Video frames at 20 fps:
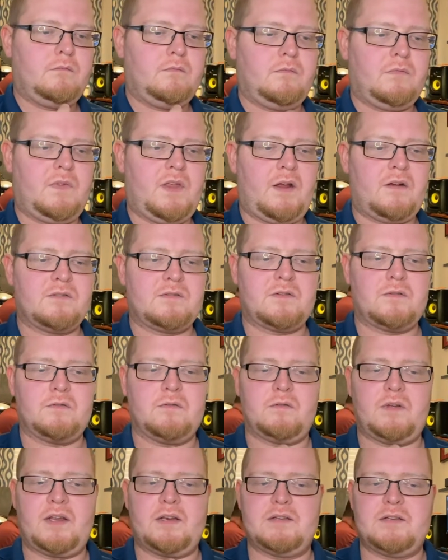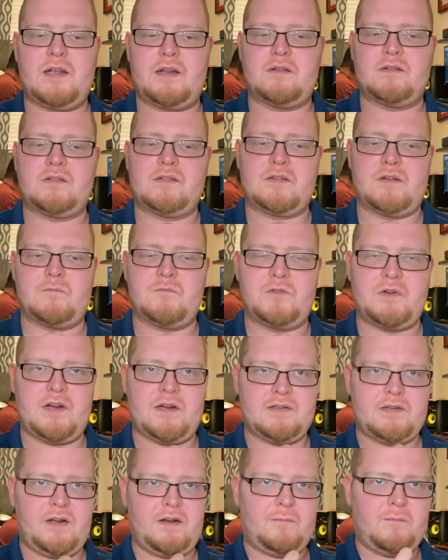They also contain some
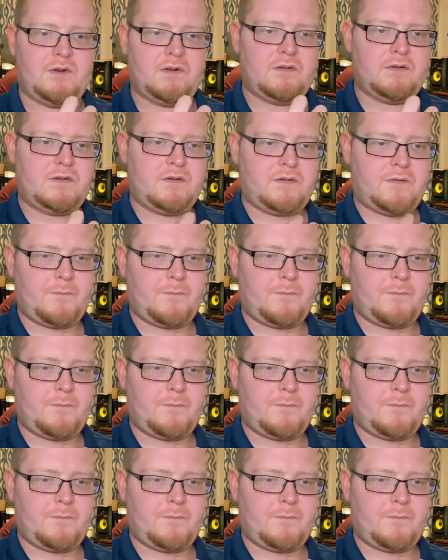trace elements.